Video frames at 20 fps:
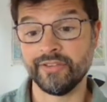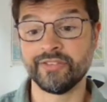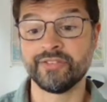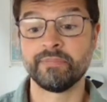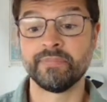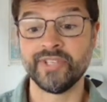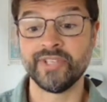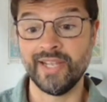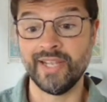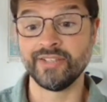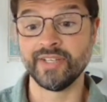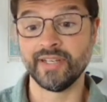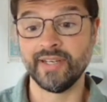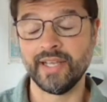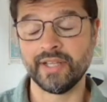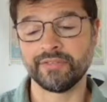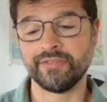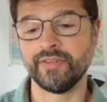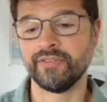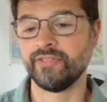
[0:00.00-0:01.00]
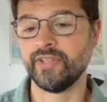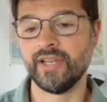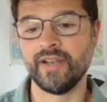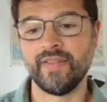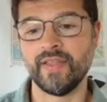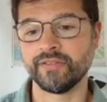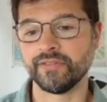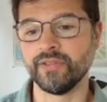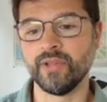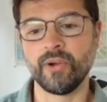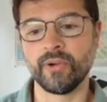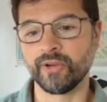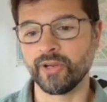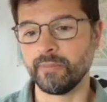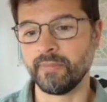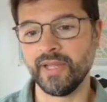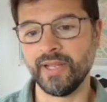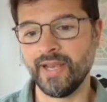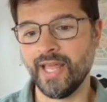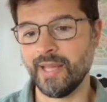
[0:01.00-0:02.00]
changing in Next 15, and that's not
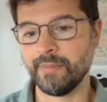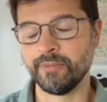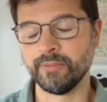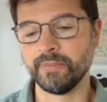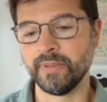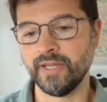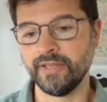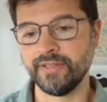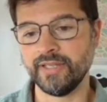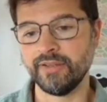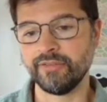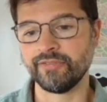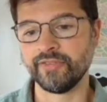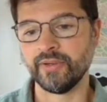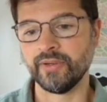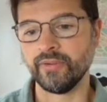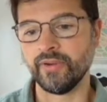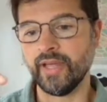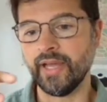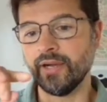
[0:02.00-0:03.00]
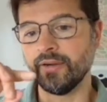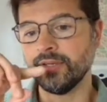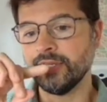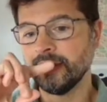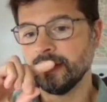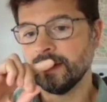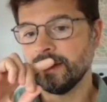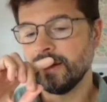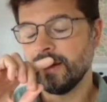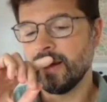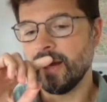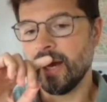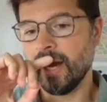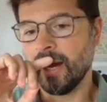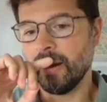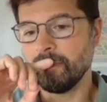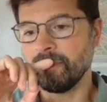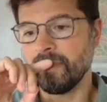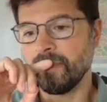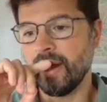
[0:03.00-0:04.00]
going to be enabled by default now.
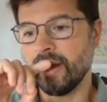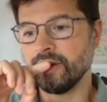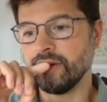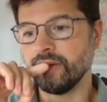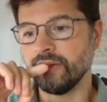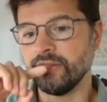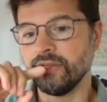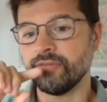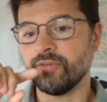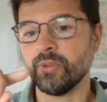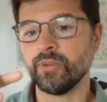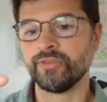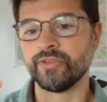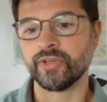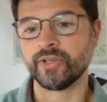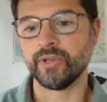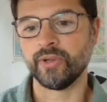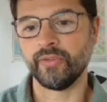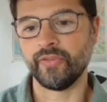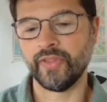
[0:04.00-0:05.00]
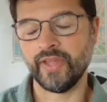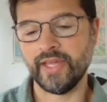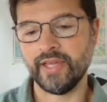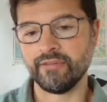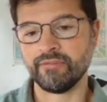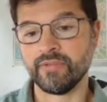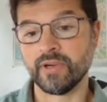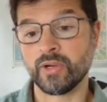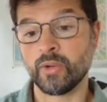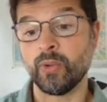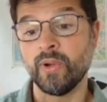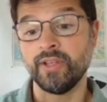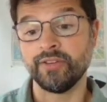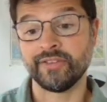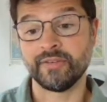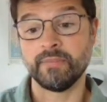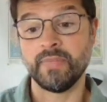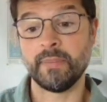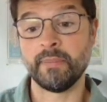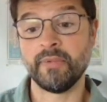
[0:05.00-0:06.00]
You've also got the
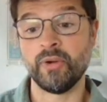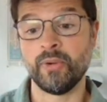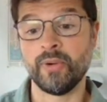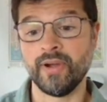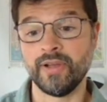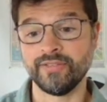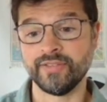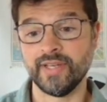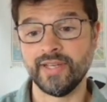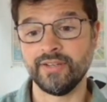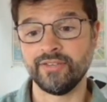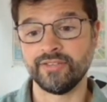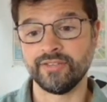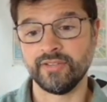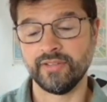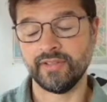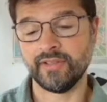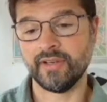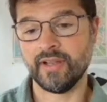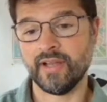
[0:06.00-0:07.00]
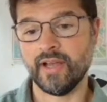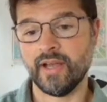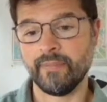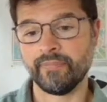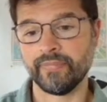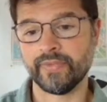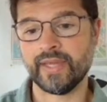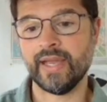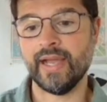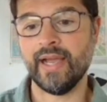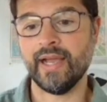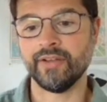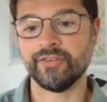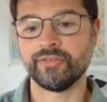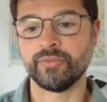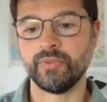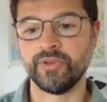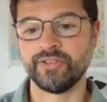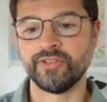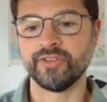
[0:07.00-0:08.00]
request memoization
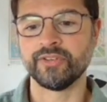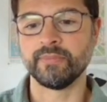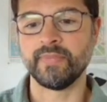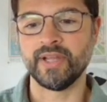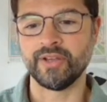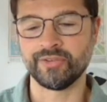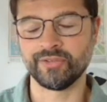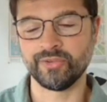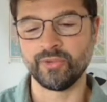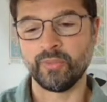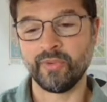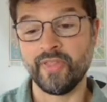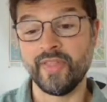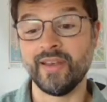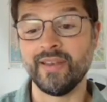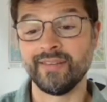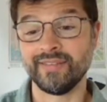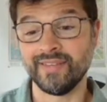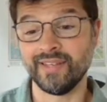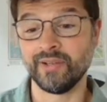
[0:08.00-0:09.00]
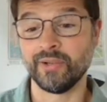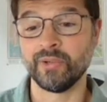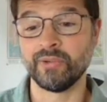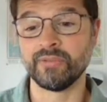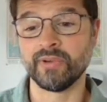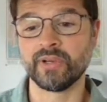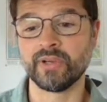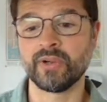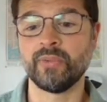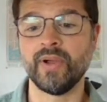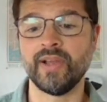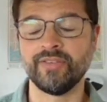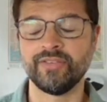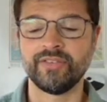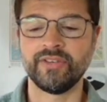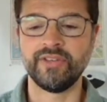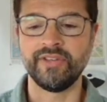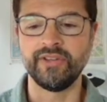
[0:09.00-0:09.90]
cache, which just makes sure within a single request,